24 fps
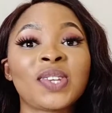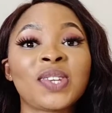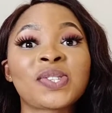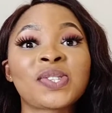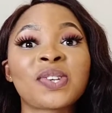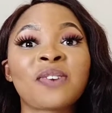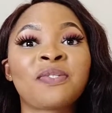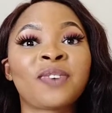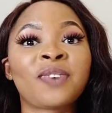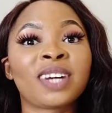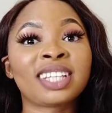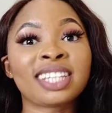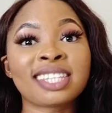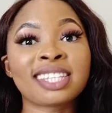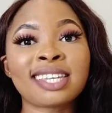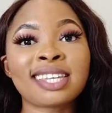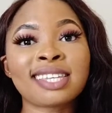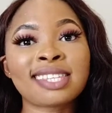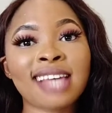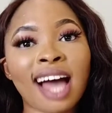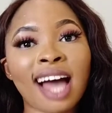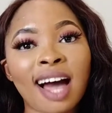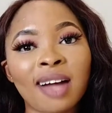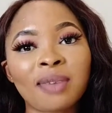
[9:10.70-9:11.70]
So for
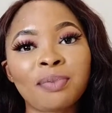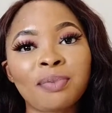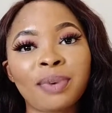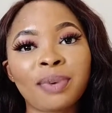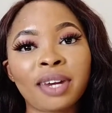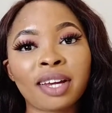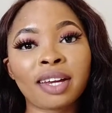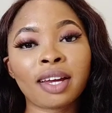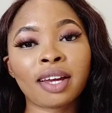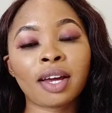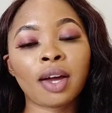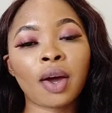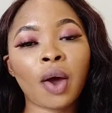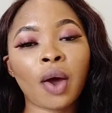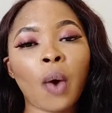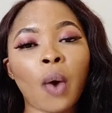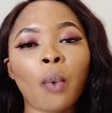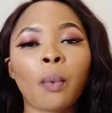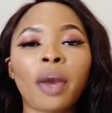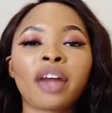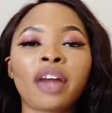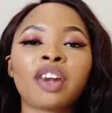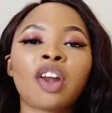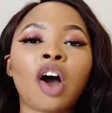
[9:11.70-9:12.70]
disease outbreak,
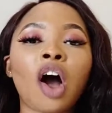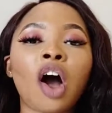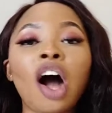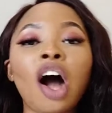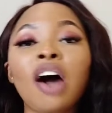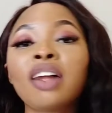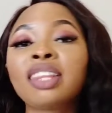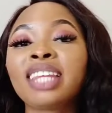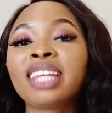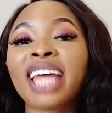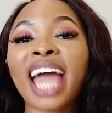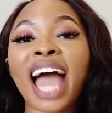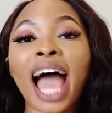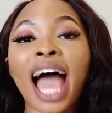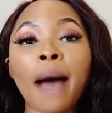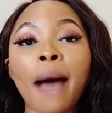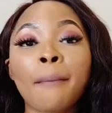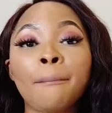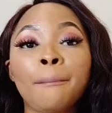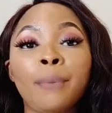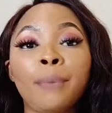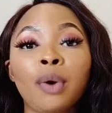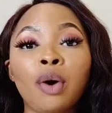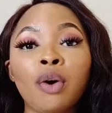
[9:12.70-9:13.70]
when all the
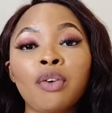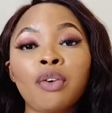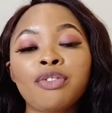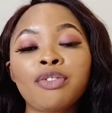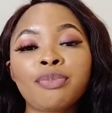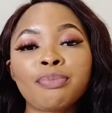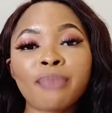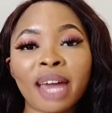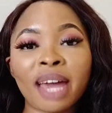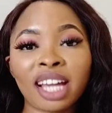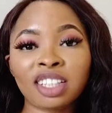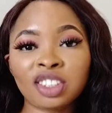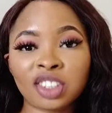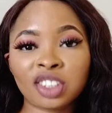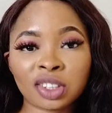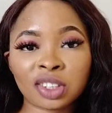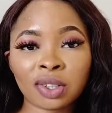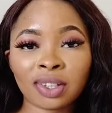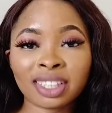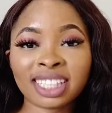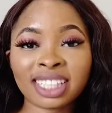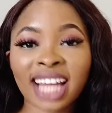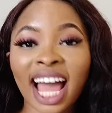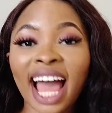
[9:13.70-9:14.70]
above
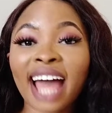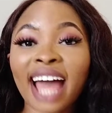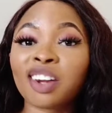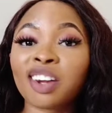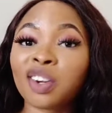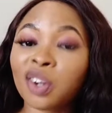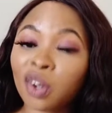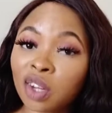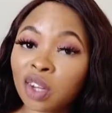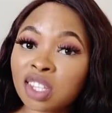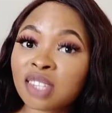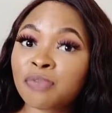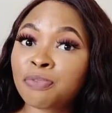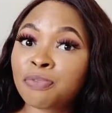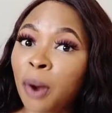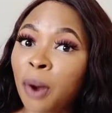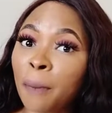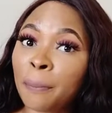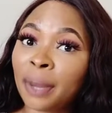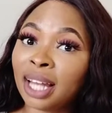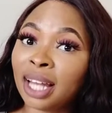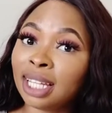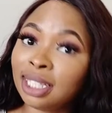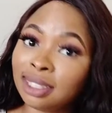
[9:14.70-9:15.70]
mentioned are not
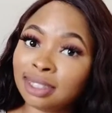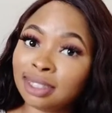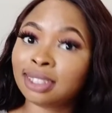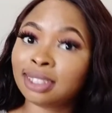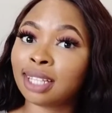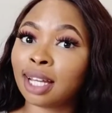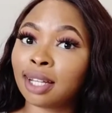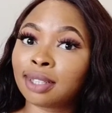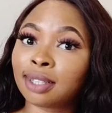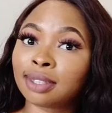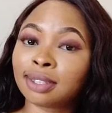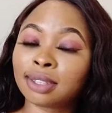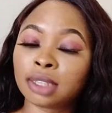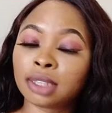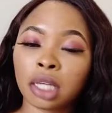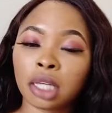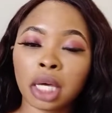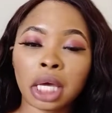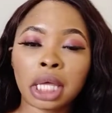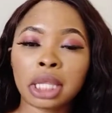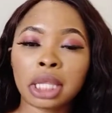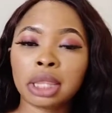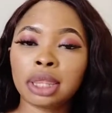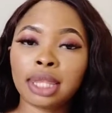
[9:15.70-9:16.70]
properly checked,
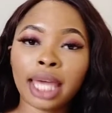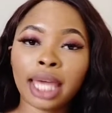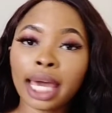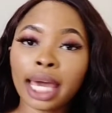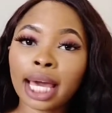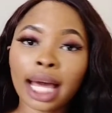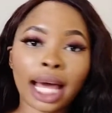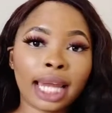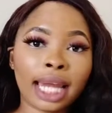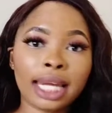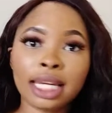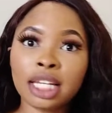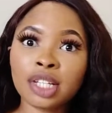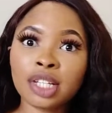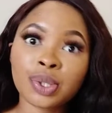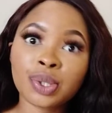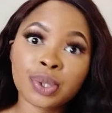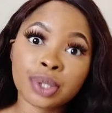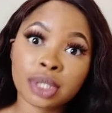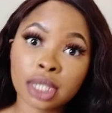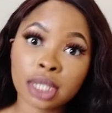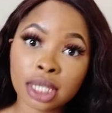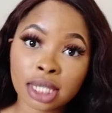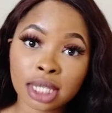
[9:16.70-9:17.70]
they can lead
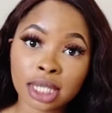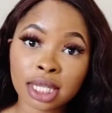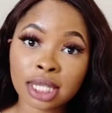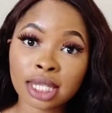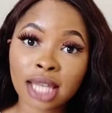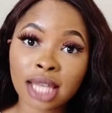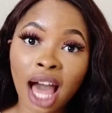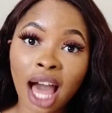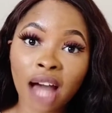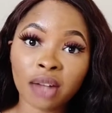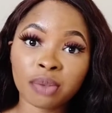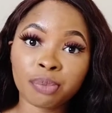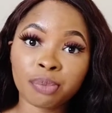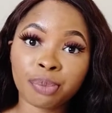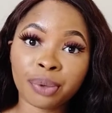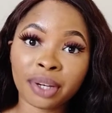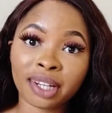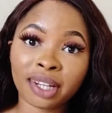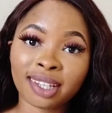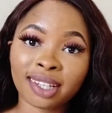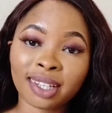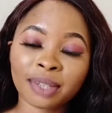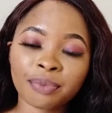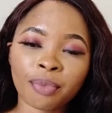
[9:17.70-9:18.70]
to disease
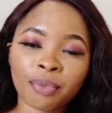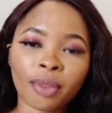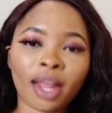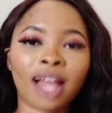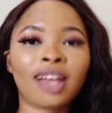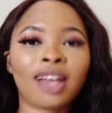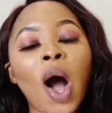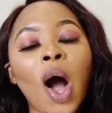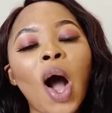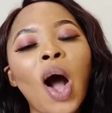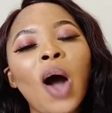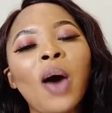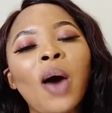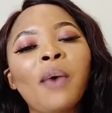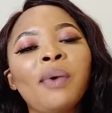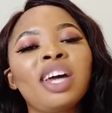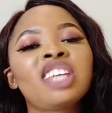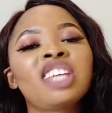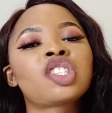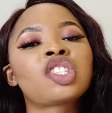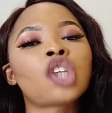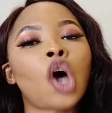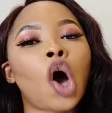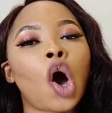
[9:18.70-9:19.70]
outbreak.
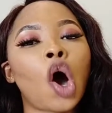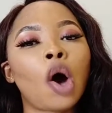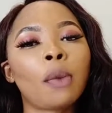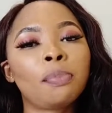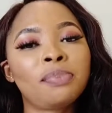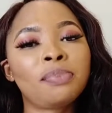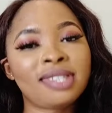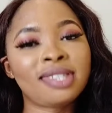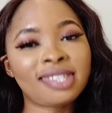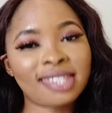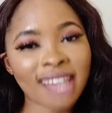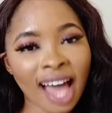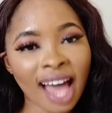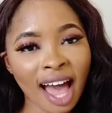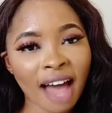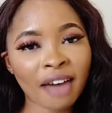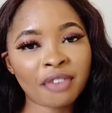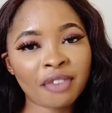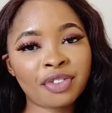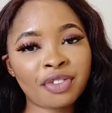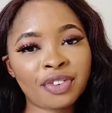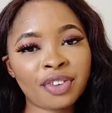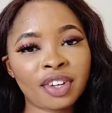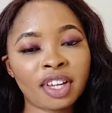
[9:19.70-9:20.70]
Always
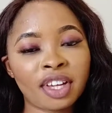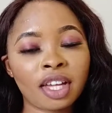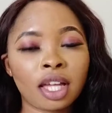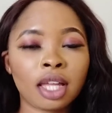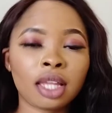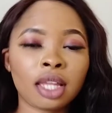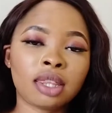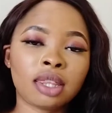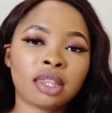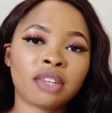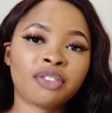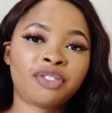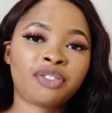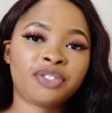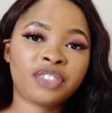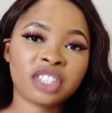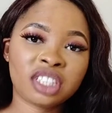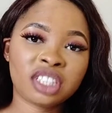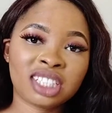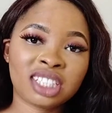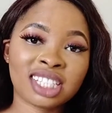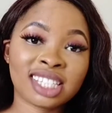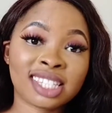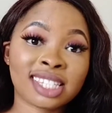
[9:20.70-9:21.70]
observe the
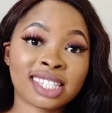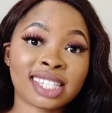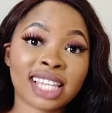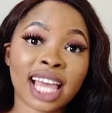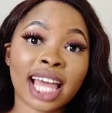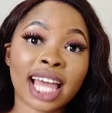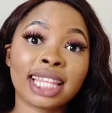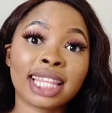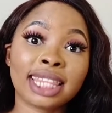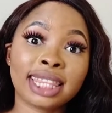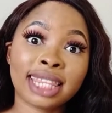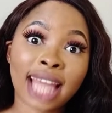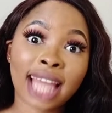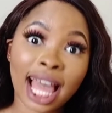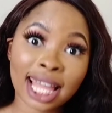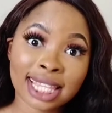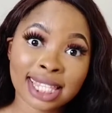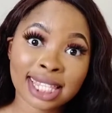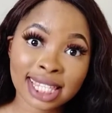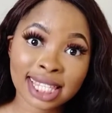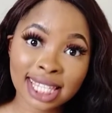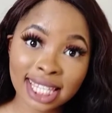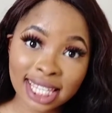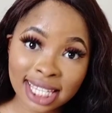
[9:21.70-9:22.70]
fishes,
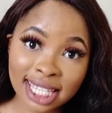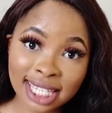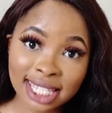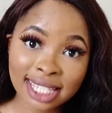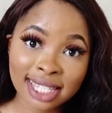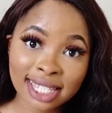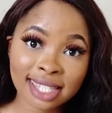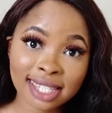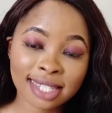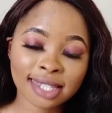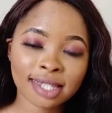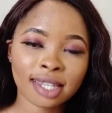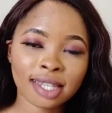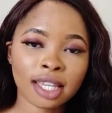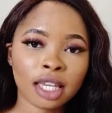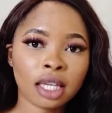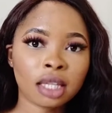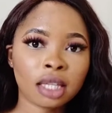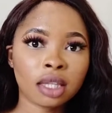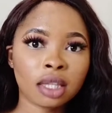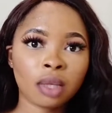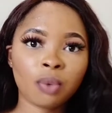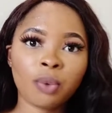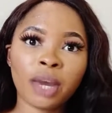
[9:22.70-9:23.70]
that is
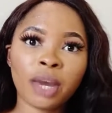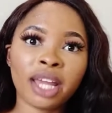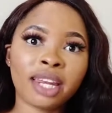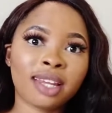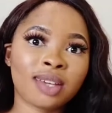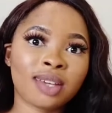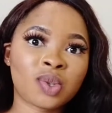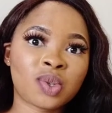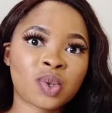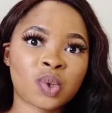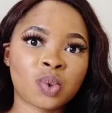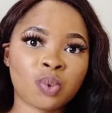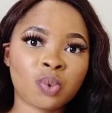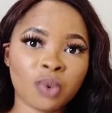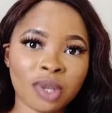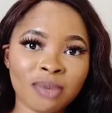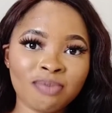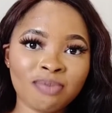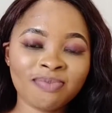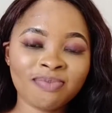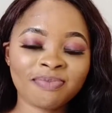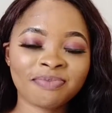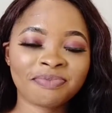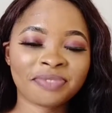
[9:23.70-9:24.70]
the way they
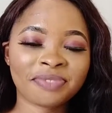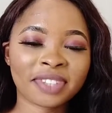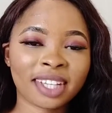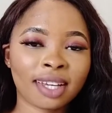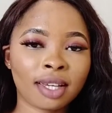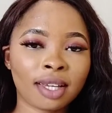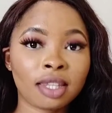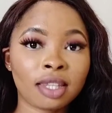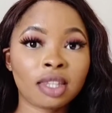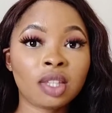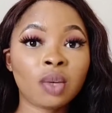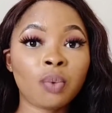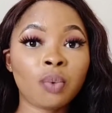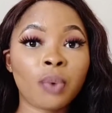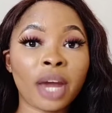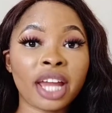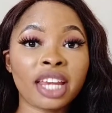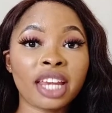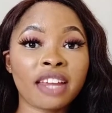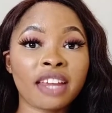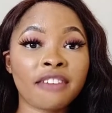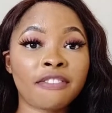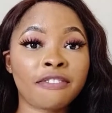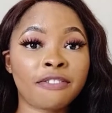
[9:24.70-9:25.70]
swim, the
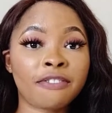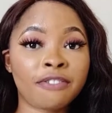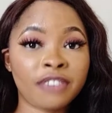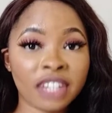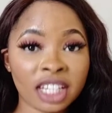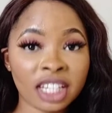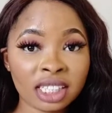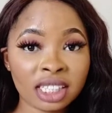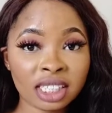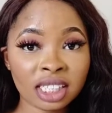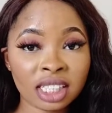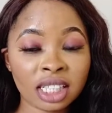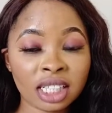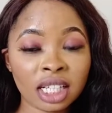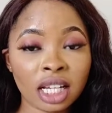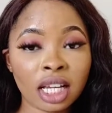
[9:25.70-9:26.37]
way they feed,